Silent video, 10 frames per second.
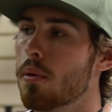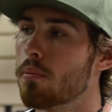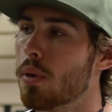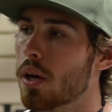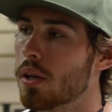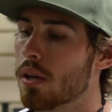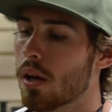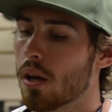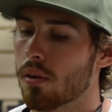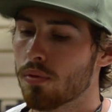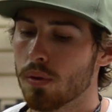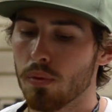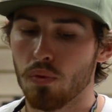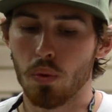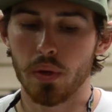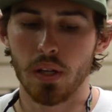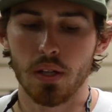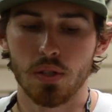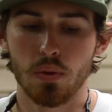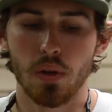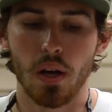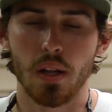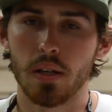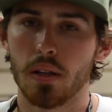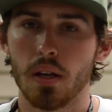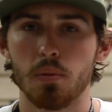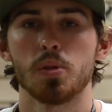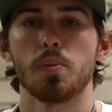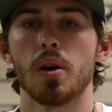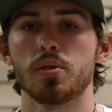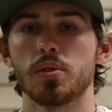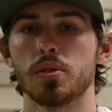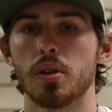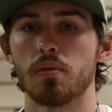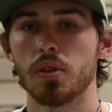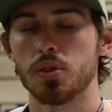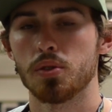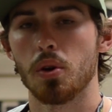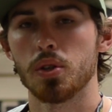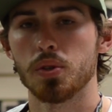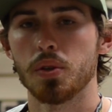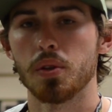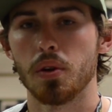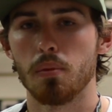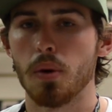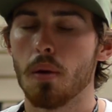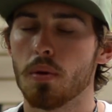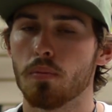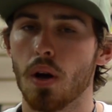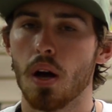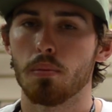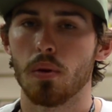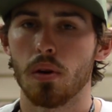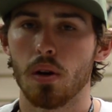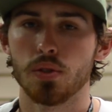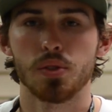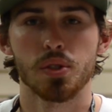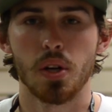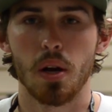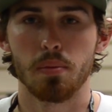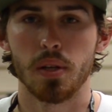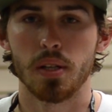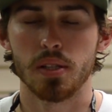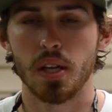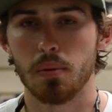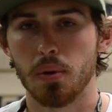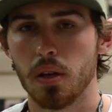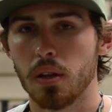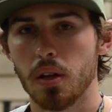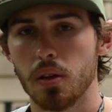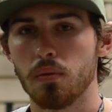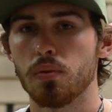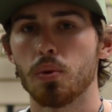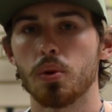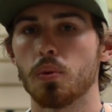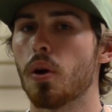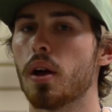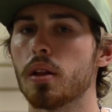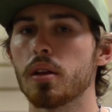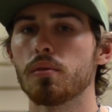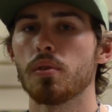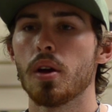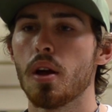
But before we get into it, I'd like to thank my sponsors, Adventures Archery. They're a mom and pop archery shop in Tampa and Lakeland, Florida, where I live.